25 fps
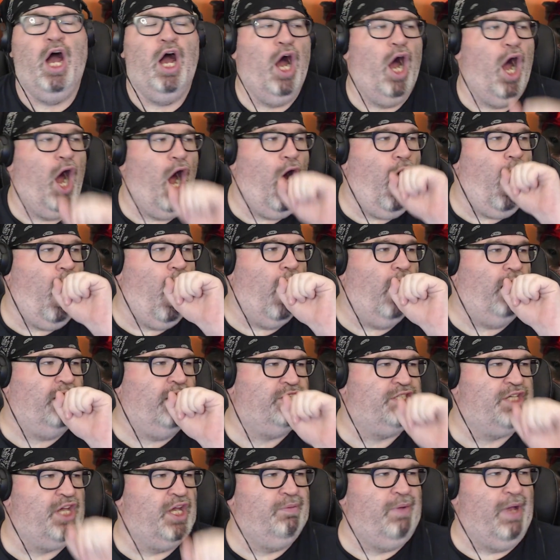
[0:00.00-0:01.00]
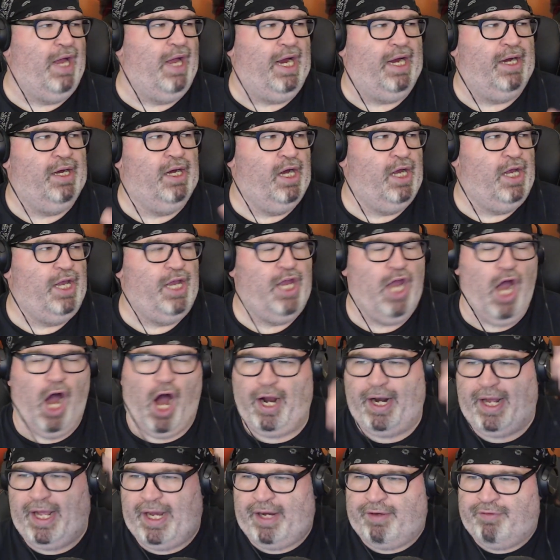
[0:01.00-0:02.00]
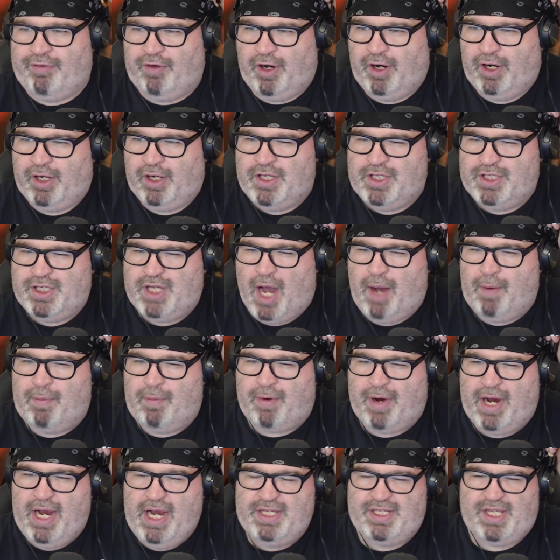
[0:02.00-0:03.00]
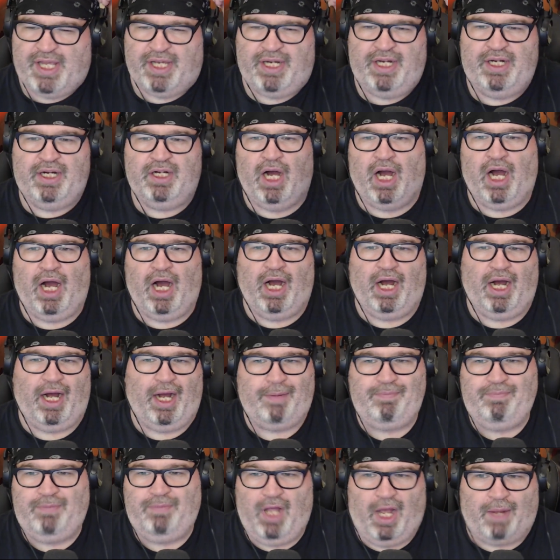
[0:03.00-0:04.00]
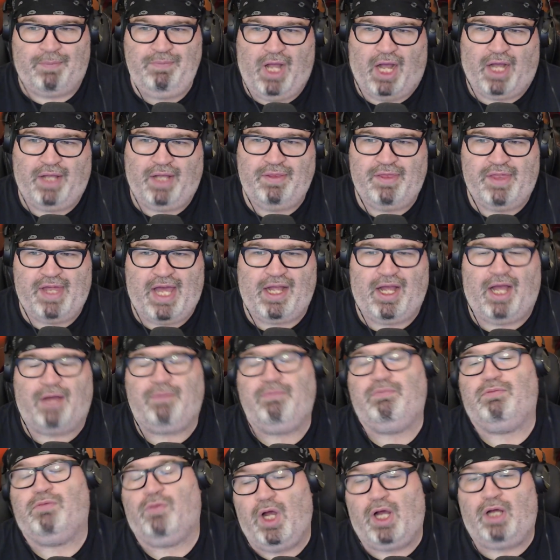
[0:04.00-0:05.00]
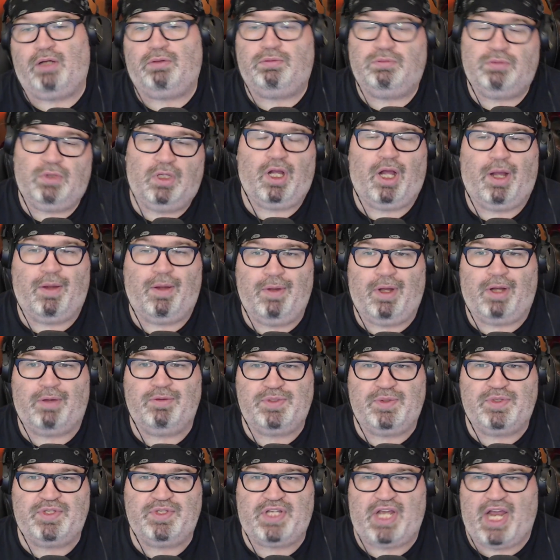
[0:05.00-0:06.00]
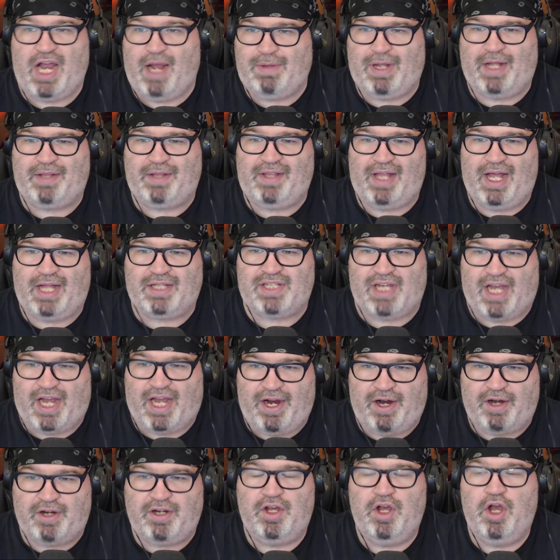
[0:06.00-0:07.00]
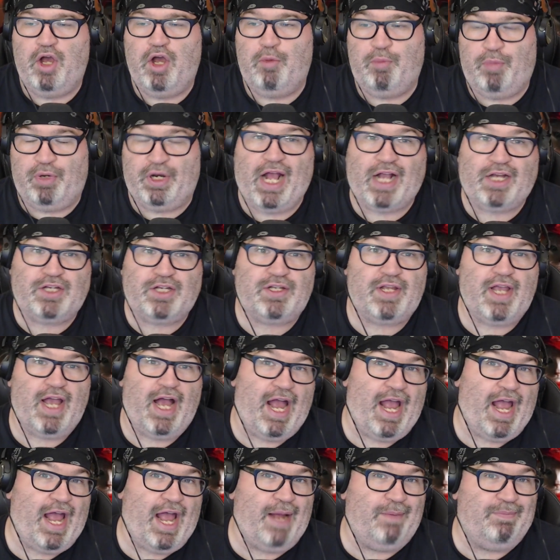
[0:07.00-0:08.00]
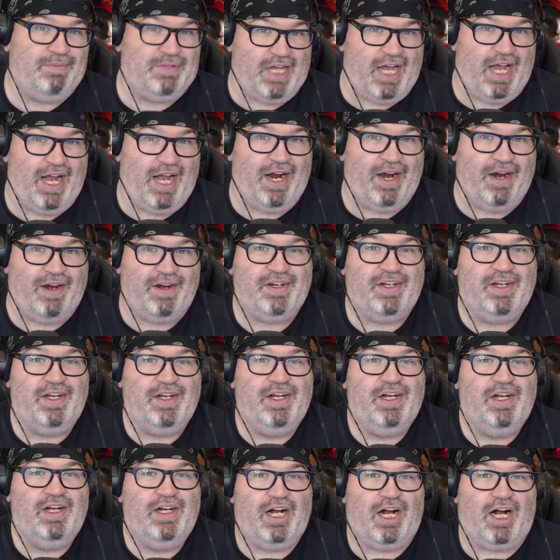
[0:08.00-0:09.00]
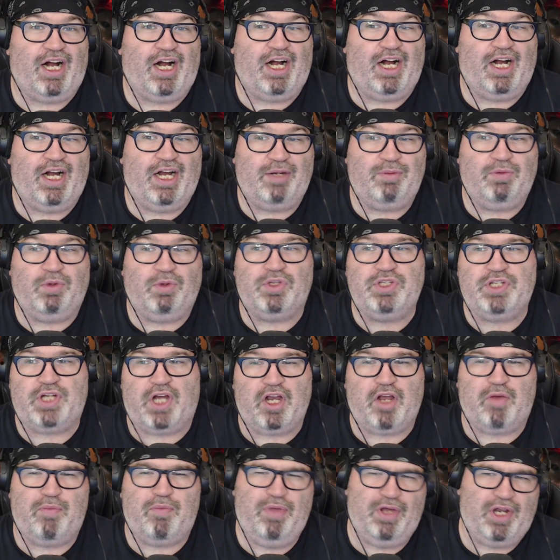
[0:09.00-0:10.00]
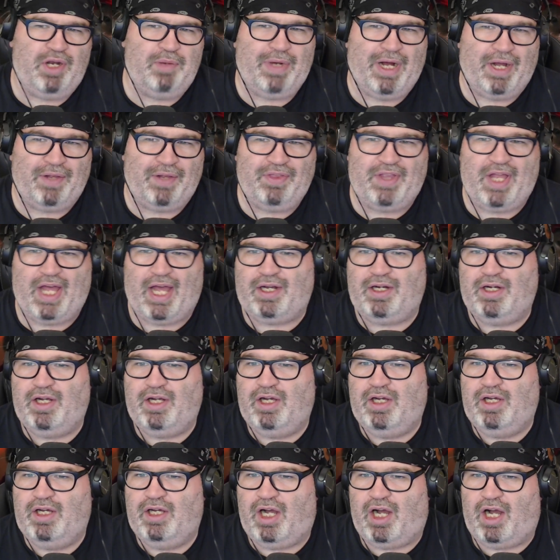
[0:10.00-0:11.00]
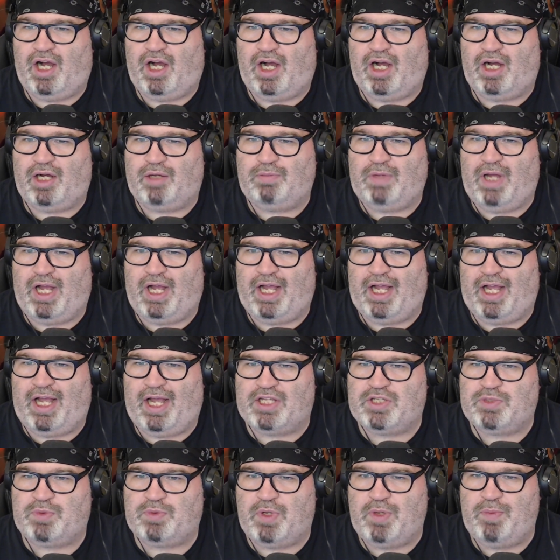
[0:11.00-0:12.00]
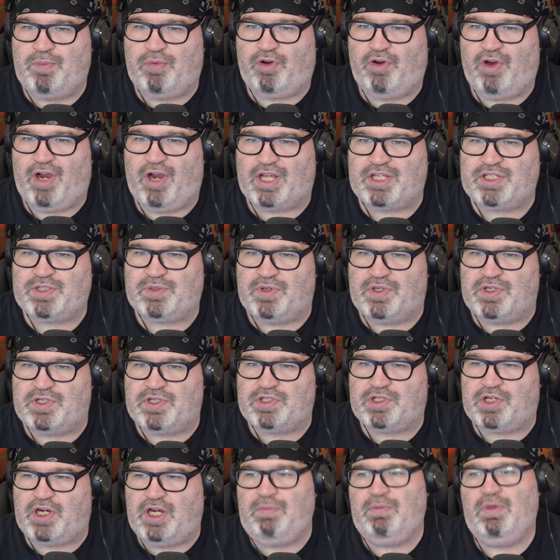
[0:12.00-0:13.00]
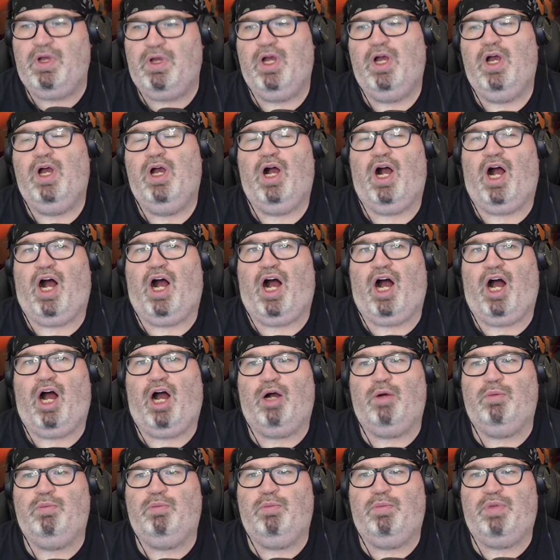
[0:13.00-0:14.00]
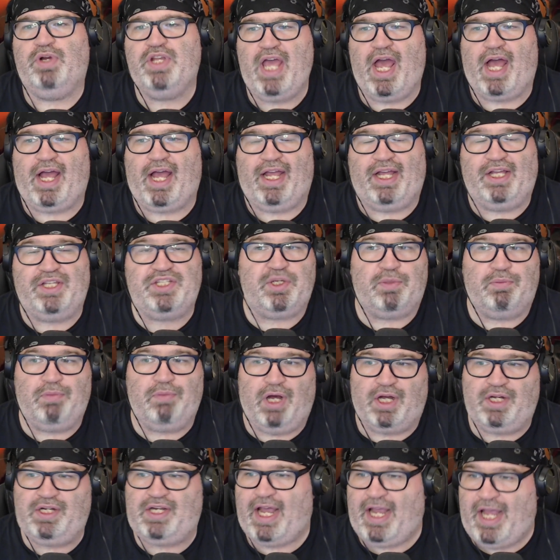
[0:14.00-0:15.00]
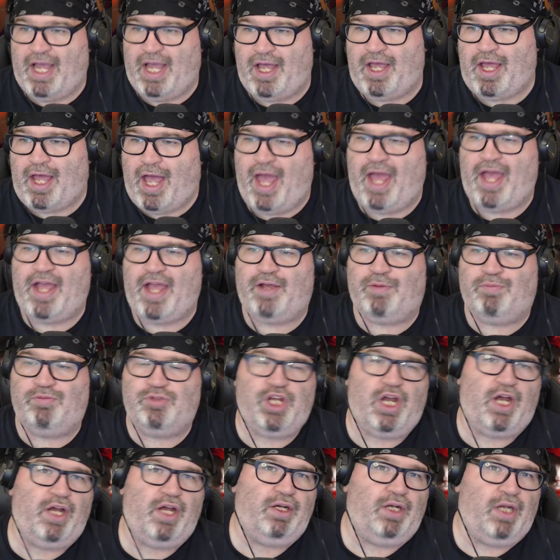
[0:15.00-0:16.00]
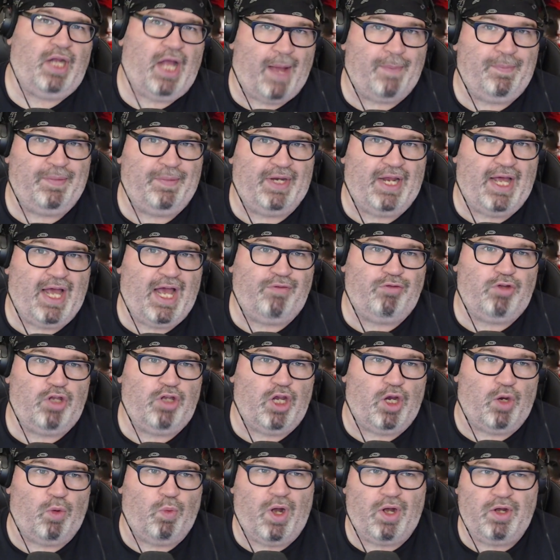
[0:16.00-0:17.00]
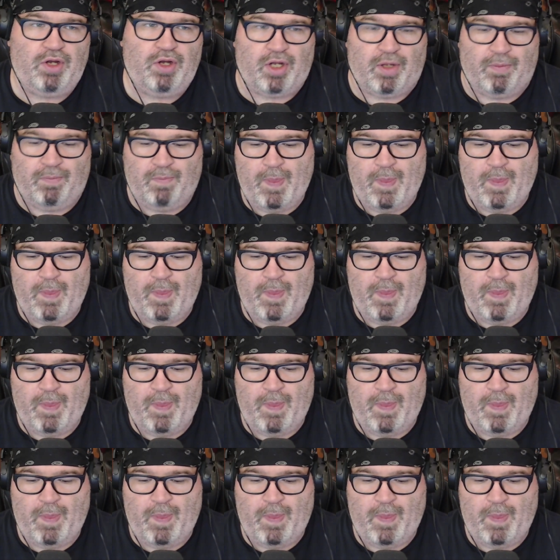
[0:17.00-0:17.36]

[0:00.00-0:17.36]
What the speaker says: Oh, excuse me. Yawning for some reason. I'm not that, I was to say I'm not that tired, but actually I am tired. We'll talk a bit about that as we progress through the stream. But yeah, it's a Monday. Hey, I'm John. Happy to have you here. Welcome.